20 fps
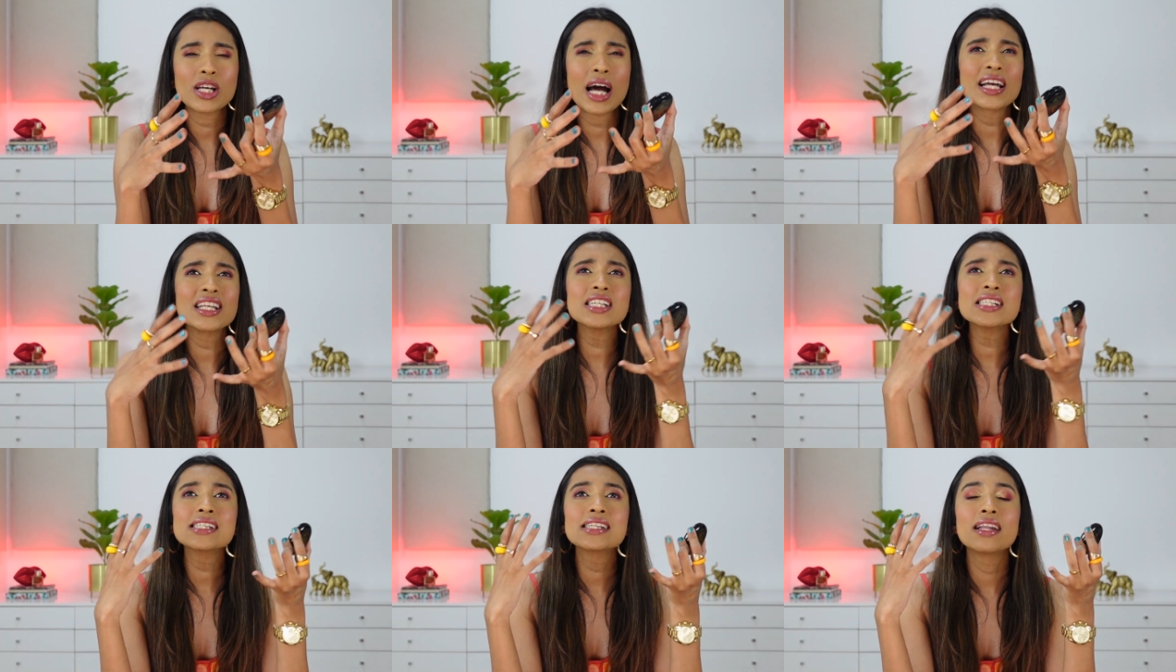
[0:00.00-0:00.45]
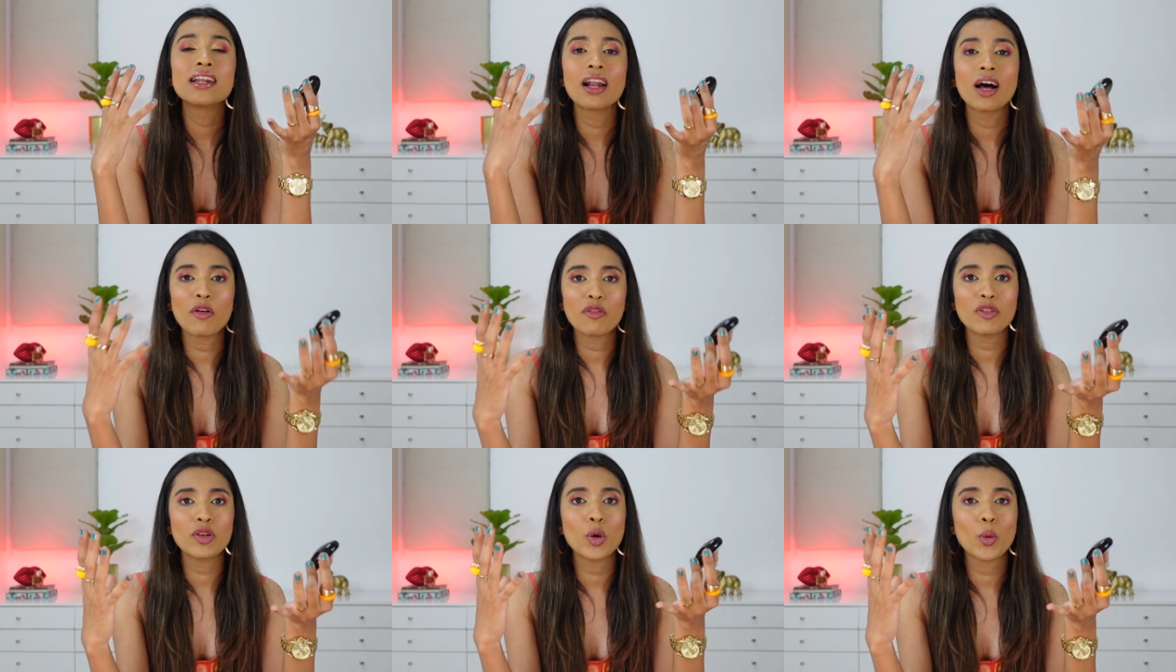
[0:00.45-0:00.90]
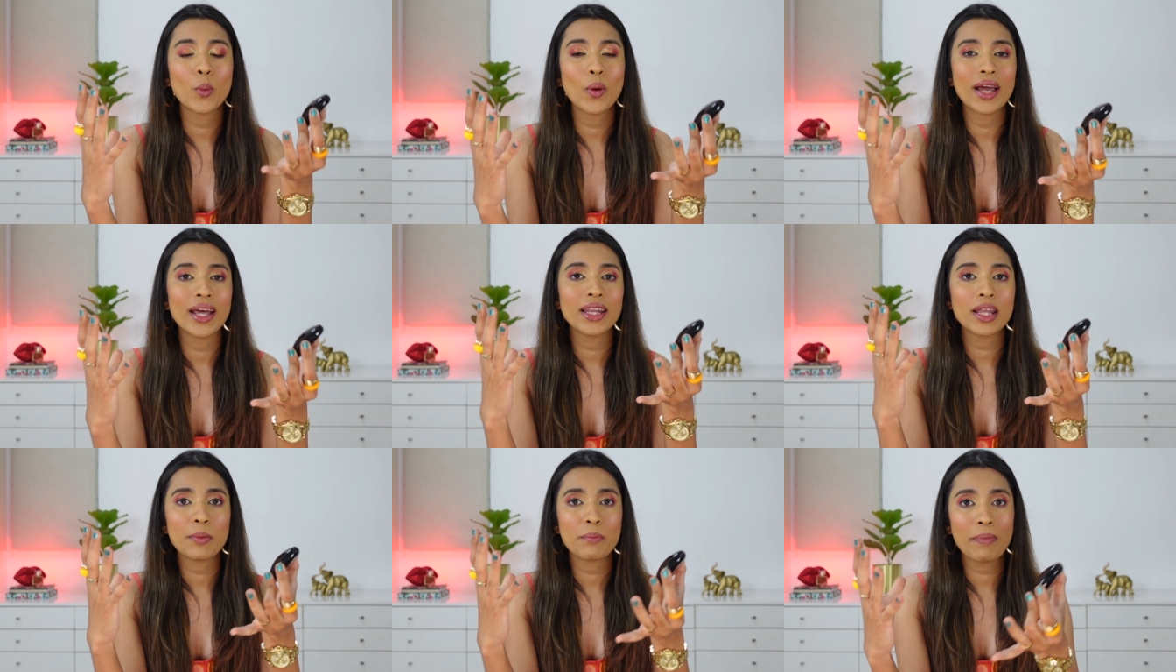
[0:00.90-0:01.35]
I just love the
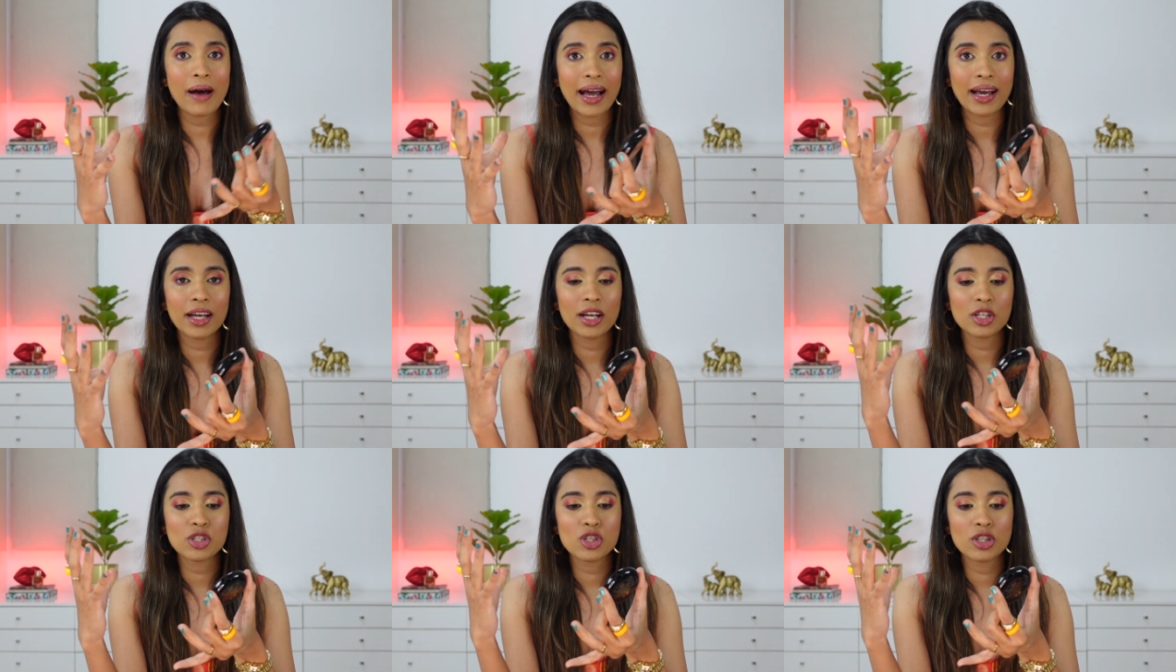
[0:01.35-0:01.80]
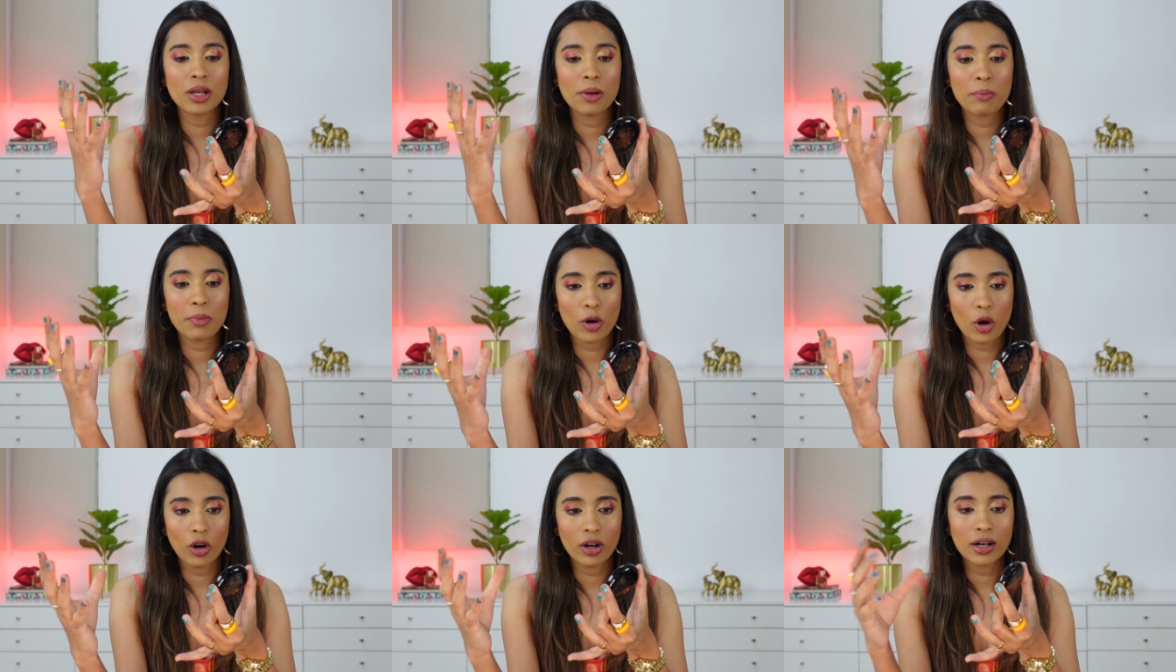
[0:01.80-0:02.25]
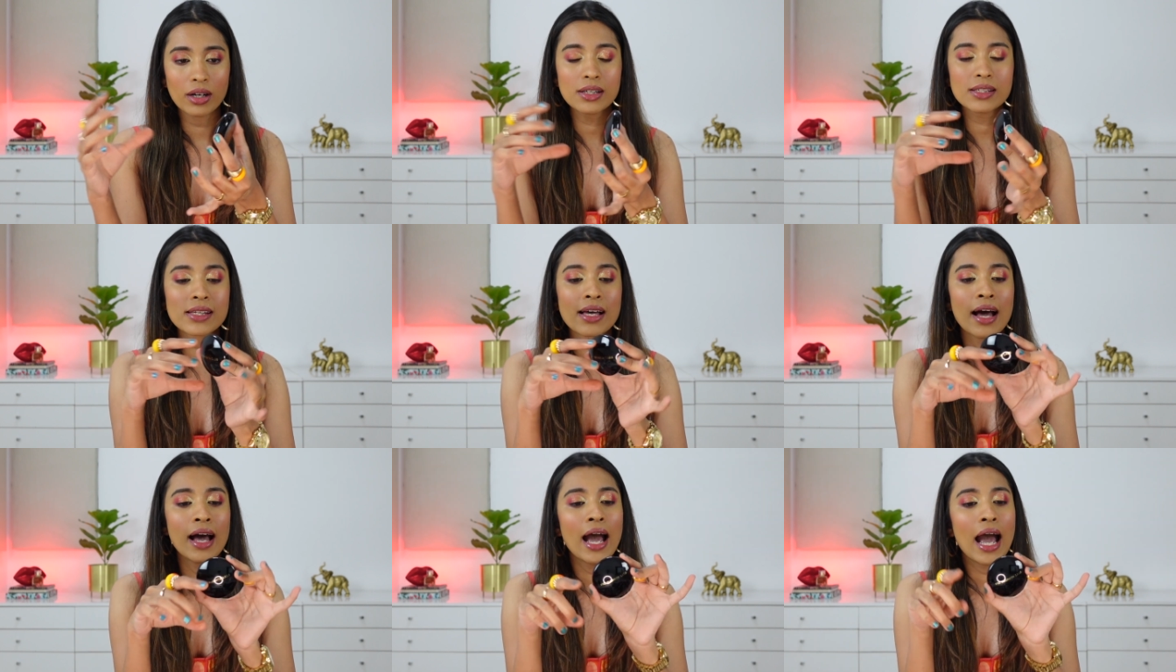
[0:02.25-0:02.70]
way they package their
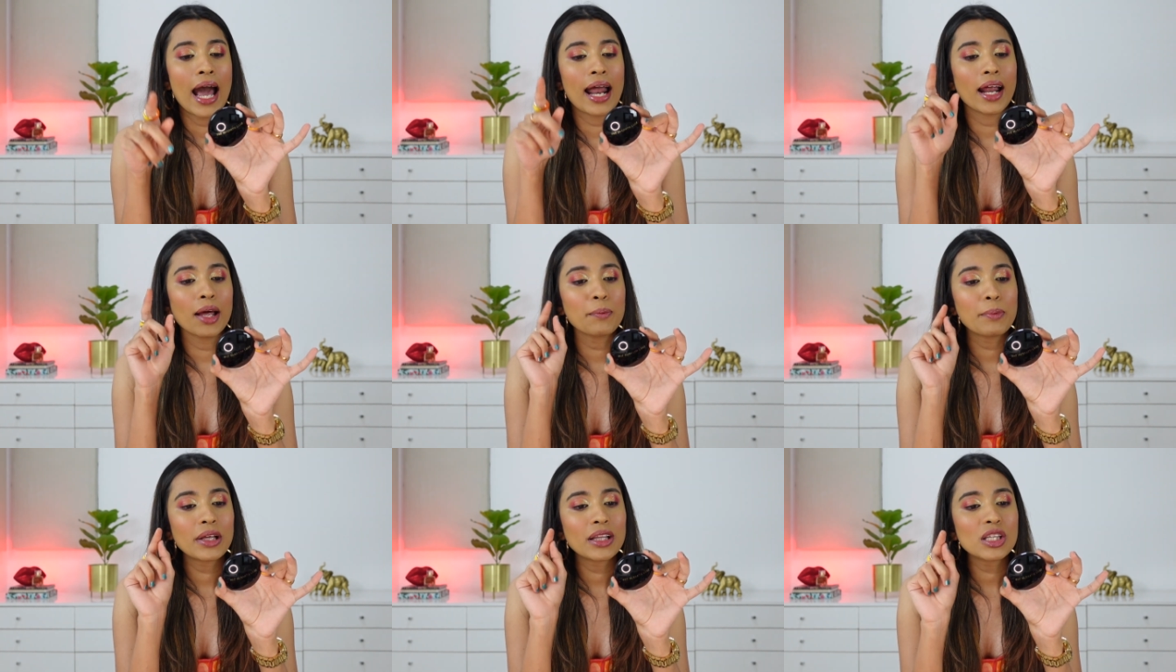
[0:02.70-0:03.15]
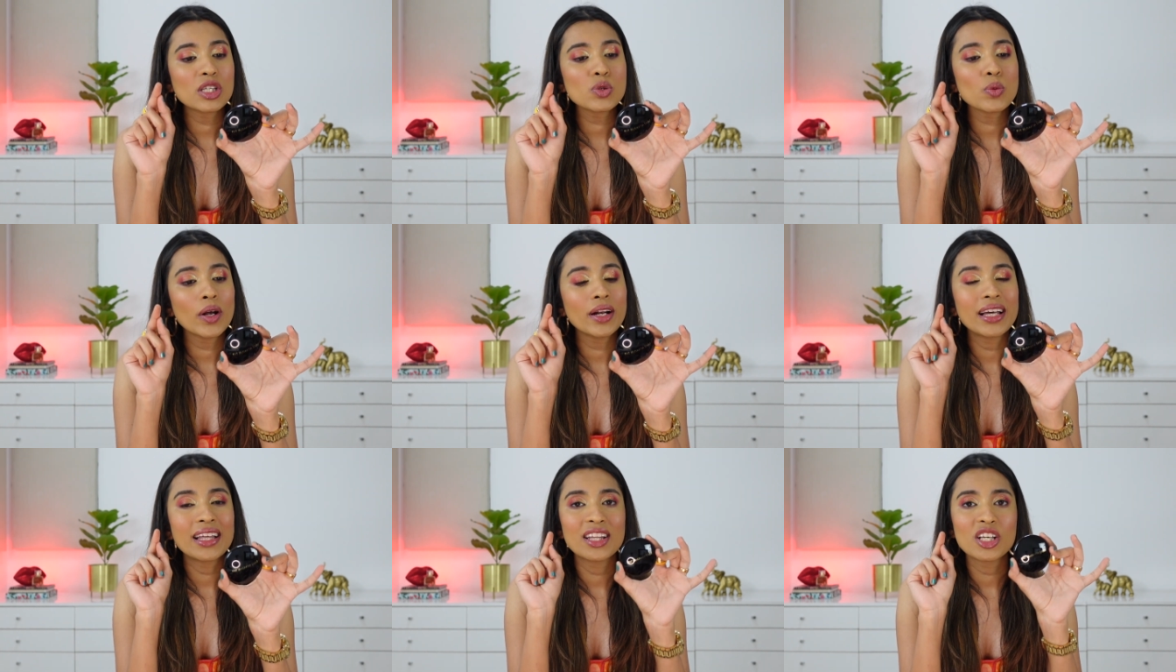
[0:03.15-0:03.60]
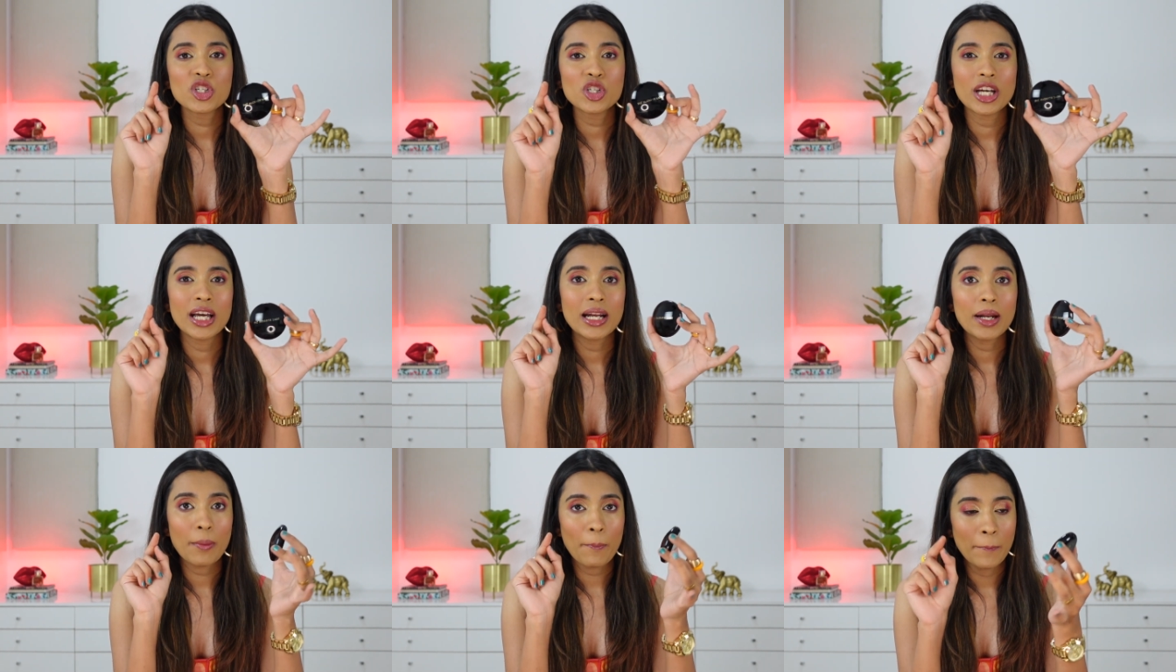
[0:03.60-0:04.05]
products, and I picked this one in the
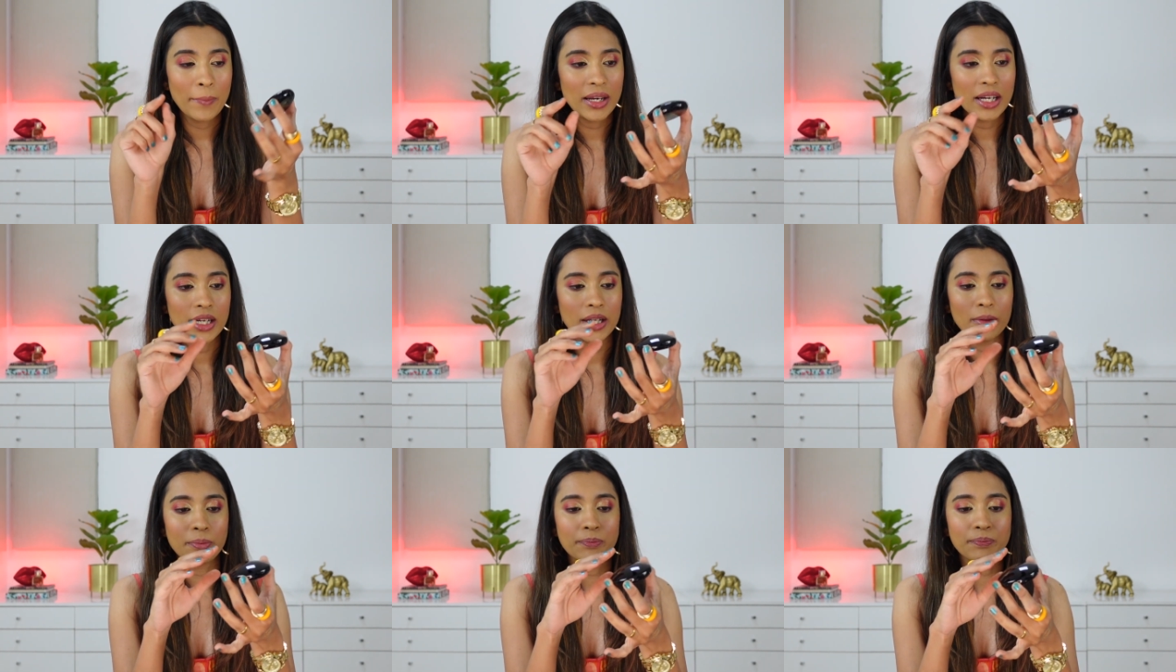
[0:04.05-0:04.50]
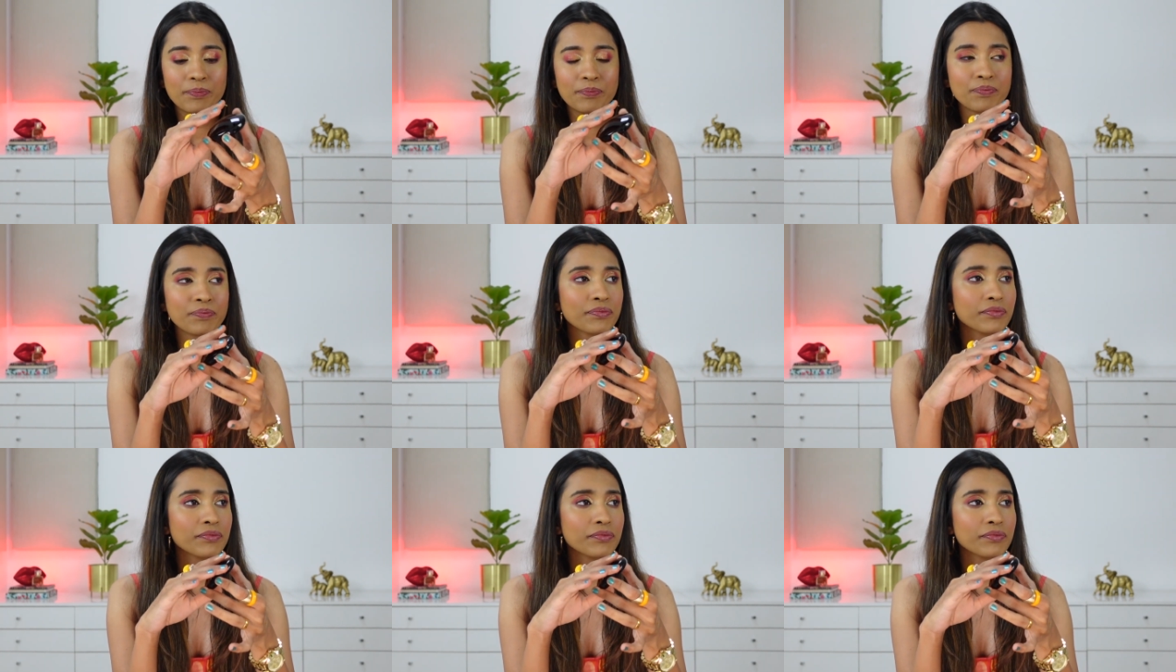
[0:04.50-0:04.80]
shade medium.